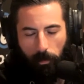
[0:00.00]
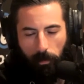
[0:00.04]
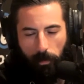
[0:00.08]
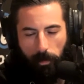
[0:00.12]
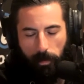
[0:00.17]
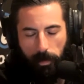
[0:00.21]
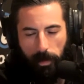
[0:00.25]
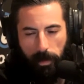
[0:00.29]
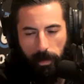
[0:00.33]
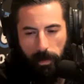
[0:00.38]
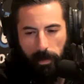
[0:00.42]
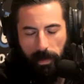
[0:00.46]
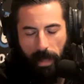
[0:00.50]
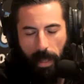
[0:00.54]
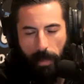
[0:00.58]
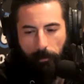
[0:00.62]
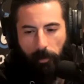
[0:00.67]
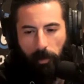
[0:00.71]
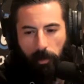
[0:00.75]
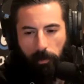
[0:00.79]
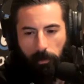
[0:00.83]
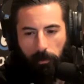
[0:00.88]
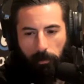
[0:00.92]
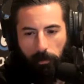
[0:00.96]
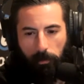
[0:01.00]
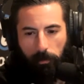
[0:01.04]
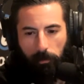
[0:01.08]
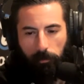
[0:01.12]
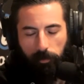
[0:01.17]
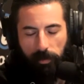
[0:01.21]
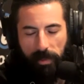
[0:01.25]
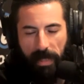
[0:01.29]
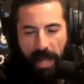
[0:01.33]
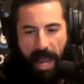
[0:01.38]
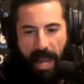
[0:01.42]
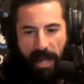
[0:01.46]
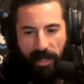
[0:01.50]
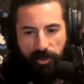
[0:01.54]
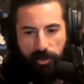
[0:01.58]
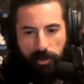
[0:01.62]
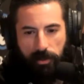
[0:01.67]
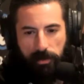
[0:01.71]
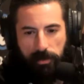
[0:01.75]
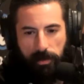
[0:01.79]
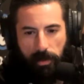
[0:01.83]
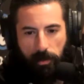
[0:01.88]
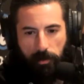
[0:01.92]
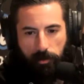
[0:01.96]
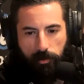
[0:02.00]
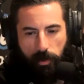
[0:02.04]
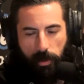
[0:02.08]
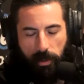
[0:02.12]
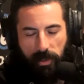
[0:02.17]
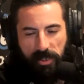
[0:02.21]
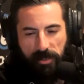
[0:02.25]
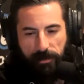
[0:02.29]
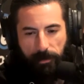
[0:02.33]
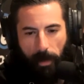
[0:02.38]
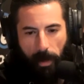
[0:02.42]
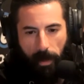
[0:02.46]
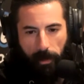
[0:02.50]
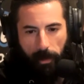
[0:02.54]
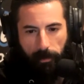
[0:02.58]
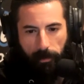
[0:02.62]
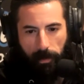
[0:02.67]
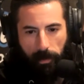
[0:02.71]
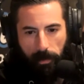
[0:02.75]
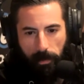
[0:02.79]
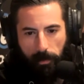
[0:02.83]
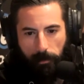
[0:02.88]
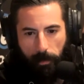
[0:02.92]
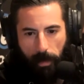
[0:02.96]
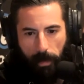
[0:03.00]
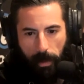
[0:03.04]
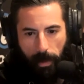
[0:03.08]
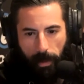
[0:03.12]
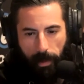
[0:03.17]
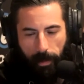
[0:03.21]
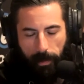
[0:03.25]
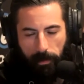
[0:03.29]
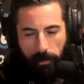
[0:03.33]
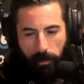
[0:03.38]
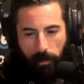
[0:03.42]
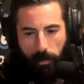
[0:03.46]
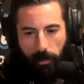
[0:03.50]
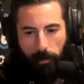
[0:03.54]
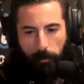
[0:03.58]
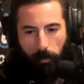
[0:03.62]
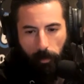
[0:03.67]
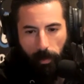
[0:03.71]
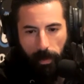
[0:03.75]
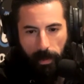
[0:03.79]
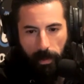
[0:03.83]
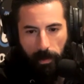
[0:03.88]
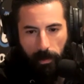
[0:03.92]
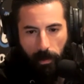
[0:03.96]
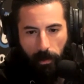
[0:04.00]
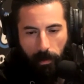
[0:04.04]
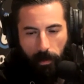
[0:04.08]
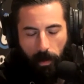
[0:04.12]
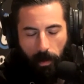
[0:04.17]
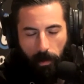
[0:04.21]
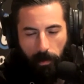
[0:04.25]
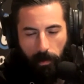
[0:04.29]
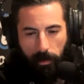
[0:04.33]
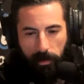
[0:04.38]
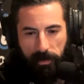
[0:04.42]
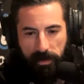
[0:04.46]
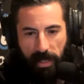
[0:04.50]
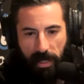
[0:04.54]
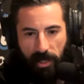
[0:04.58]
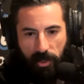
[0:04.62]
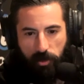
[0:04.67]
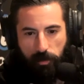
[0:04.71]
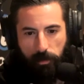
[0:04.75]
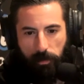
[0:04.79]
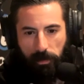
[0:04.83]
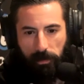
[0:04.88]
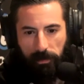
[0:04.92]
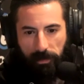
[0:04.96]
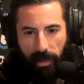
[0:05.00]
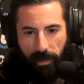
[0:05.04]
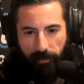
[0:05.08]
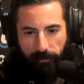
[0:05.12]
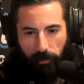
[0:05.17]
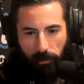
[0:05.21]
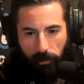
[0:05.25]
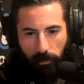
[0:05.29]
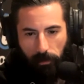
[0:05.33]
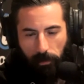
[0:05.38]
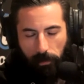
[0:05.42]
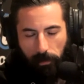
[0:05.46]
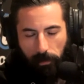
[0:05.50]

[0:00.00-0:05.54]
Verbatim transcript: the chemical reactions that are transpiring in the mind and the brain on a, on a tangible level